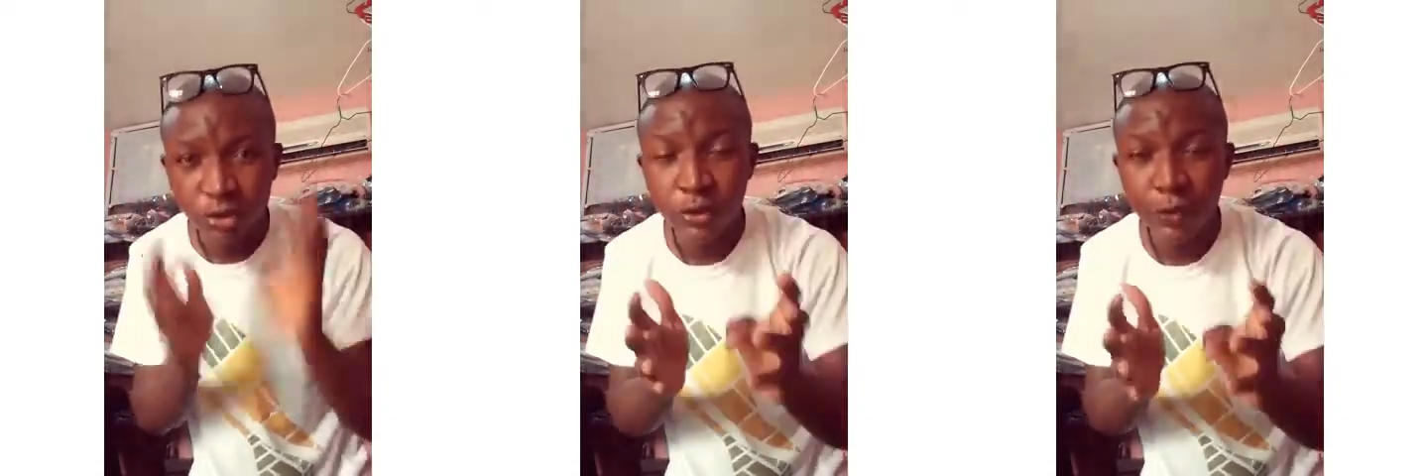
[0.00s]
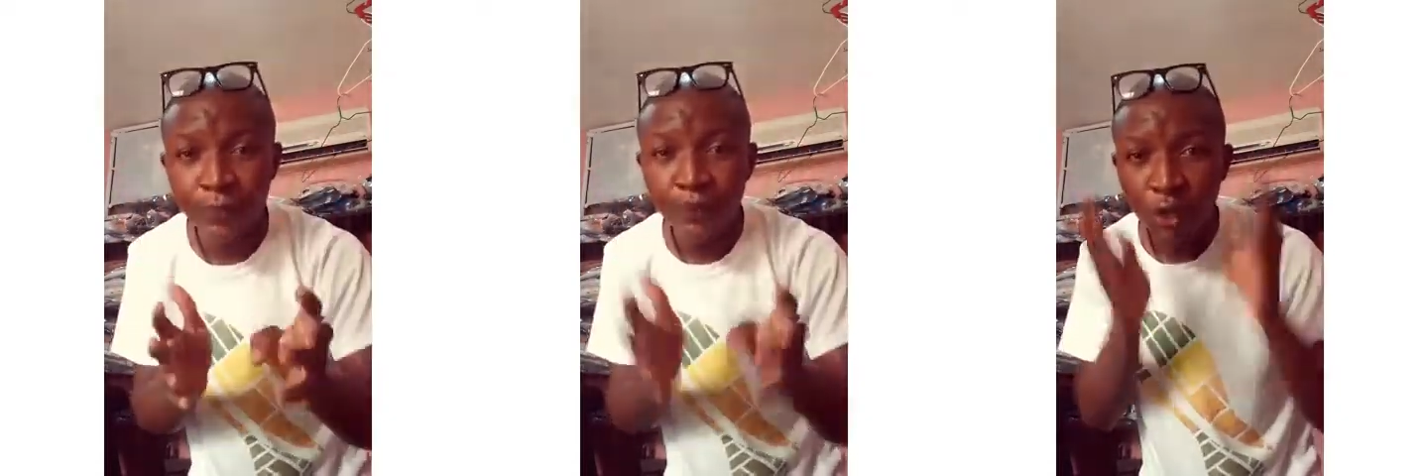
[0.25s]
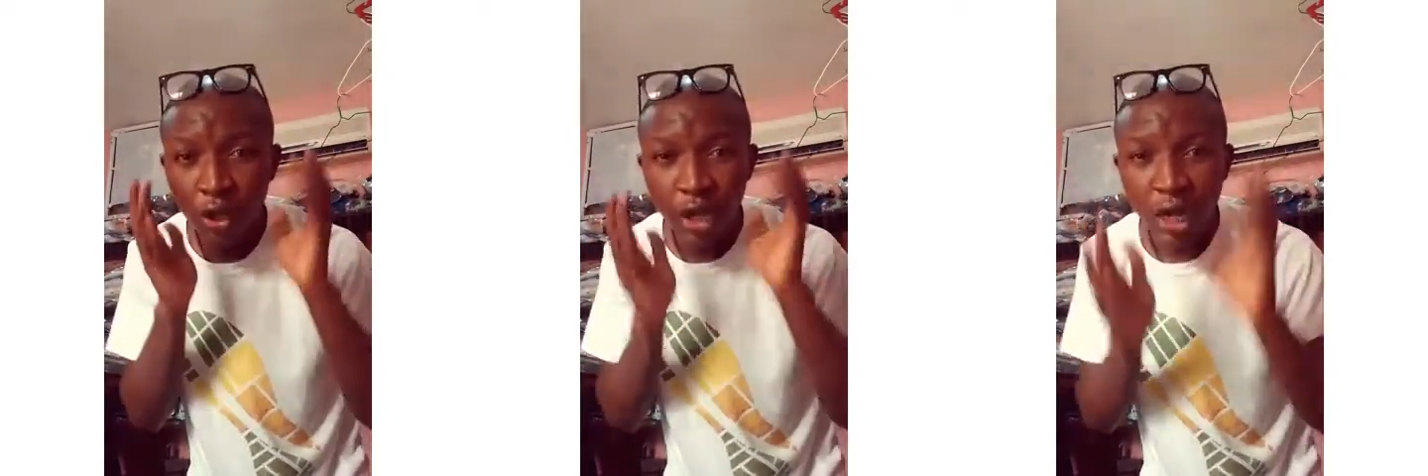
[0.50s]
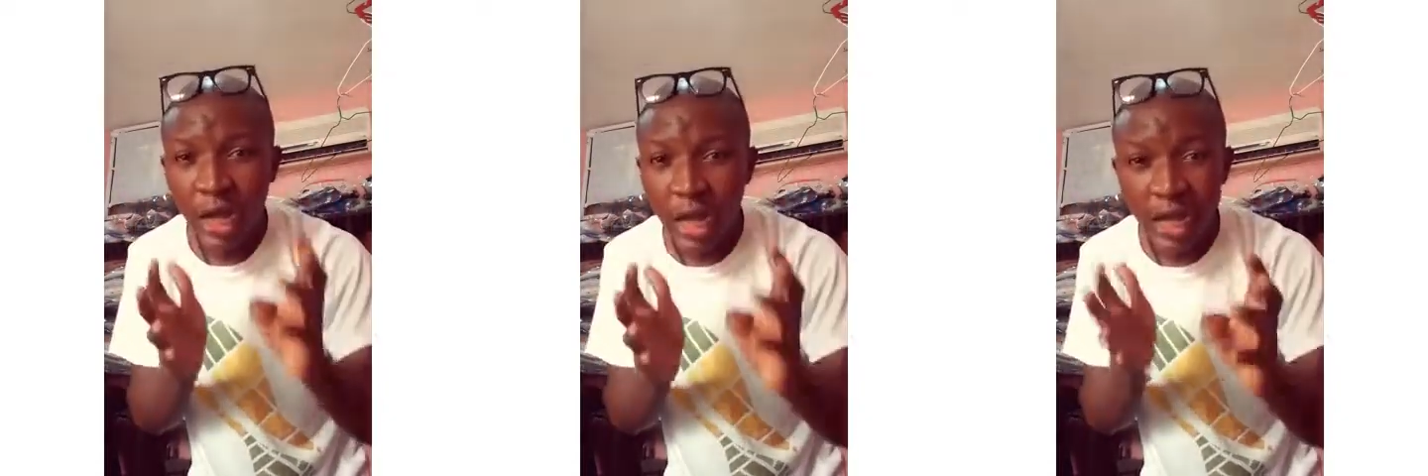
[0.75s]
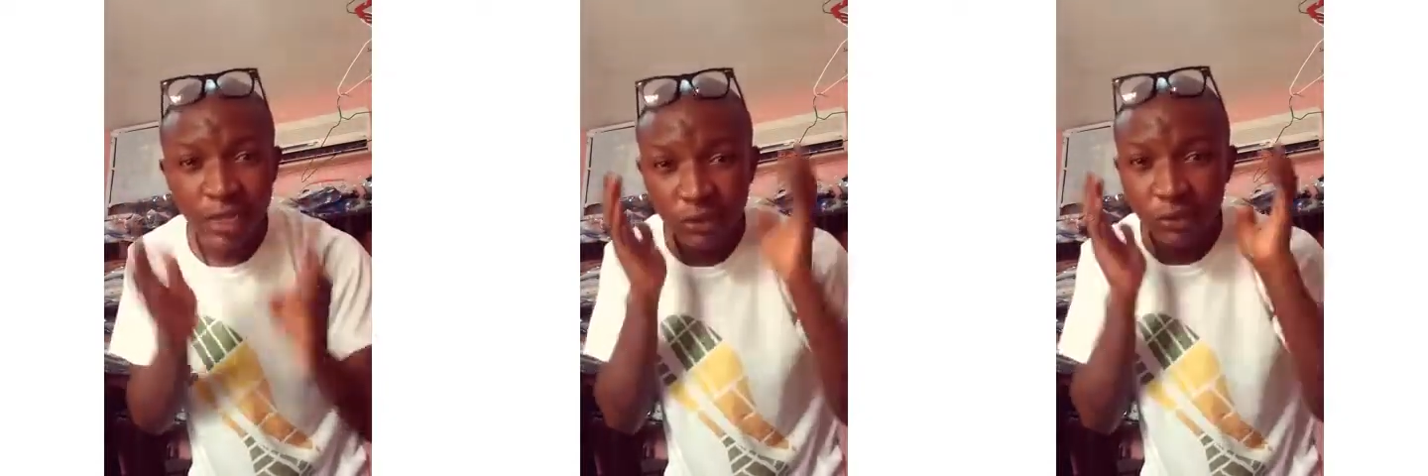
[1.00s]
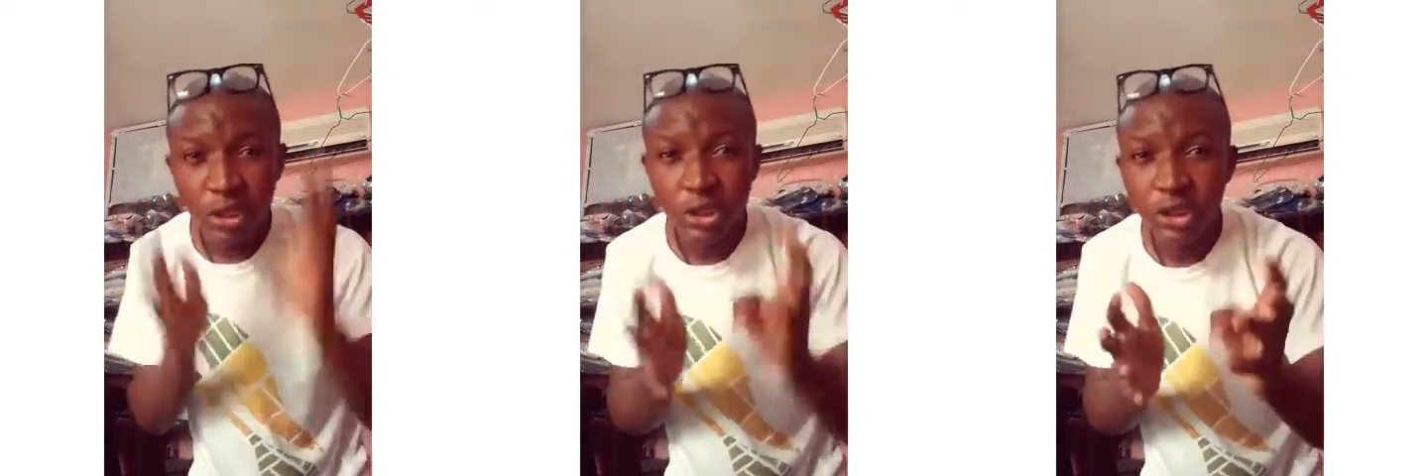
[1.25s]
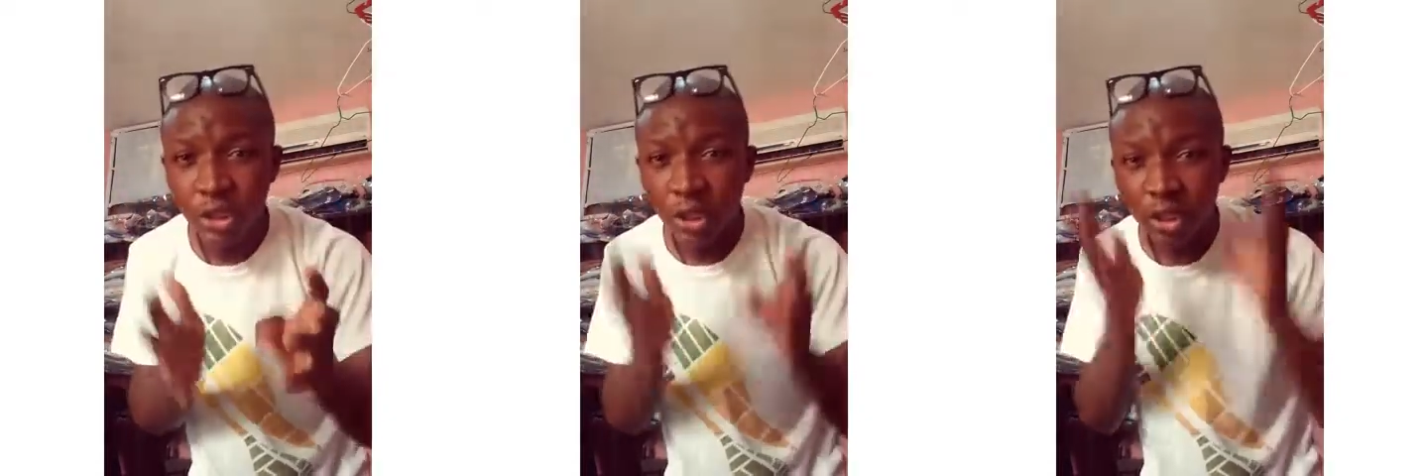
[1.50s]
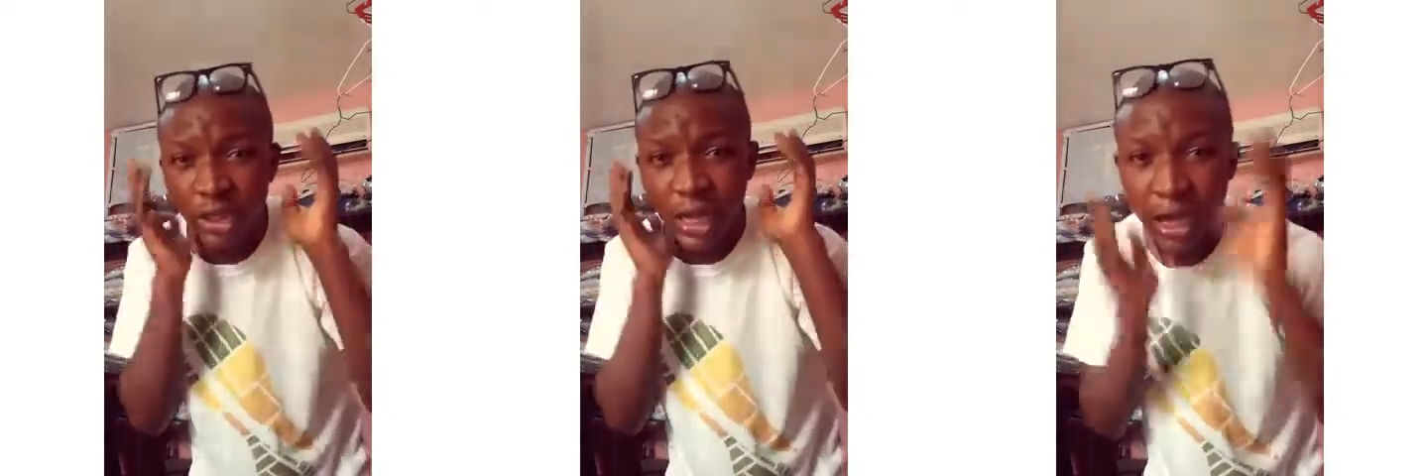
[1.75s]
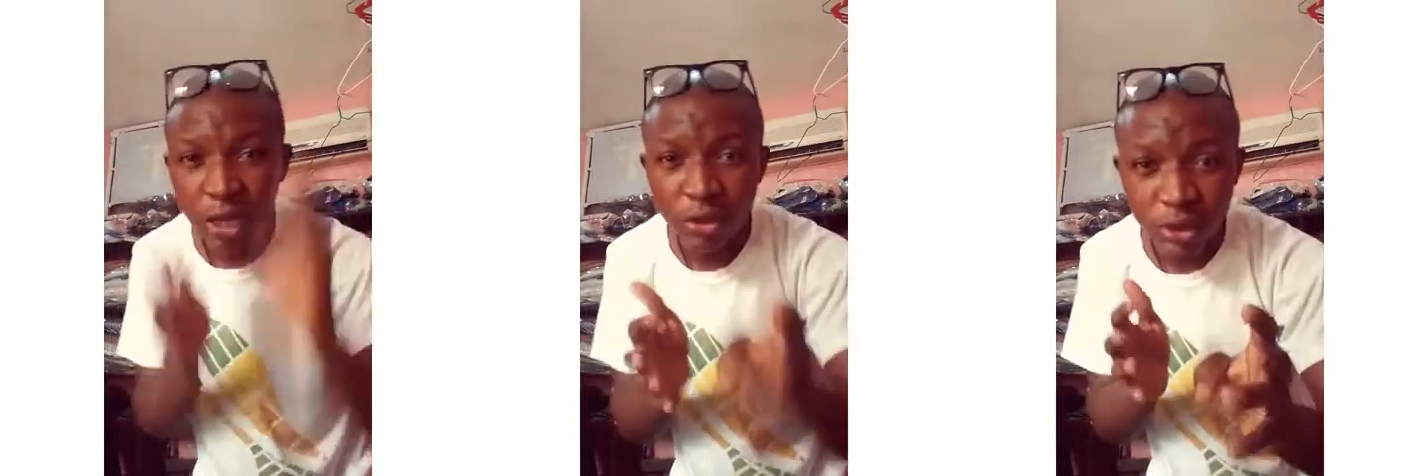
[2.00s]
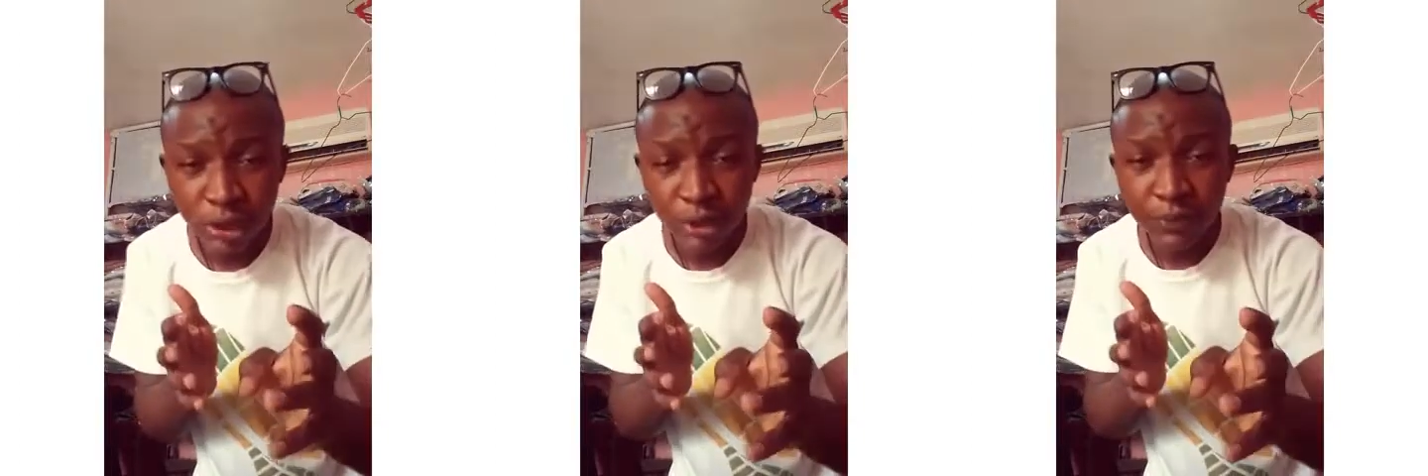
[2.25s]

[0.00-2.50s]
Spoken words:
to at religious houses.